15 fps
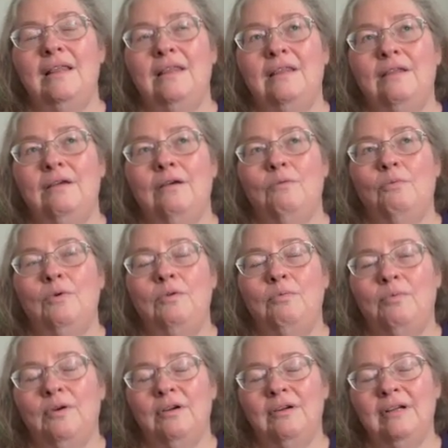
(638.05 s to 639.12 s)
The
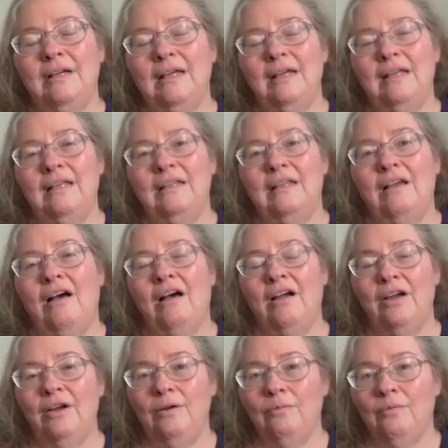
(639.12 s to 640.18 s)
woodwork and the
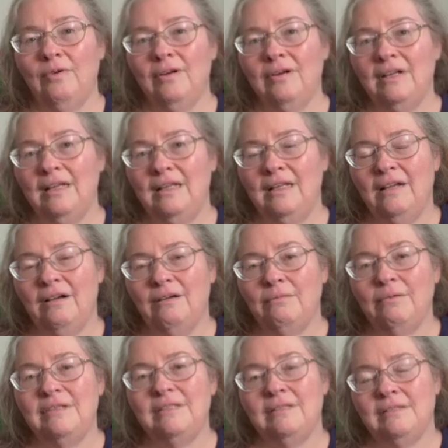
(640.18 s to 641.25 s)
ironwork in there
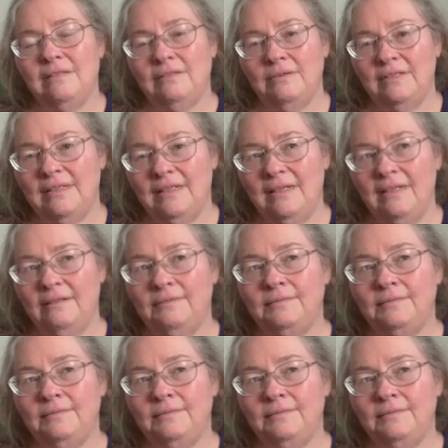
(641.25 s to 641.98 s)
was exquisite.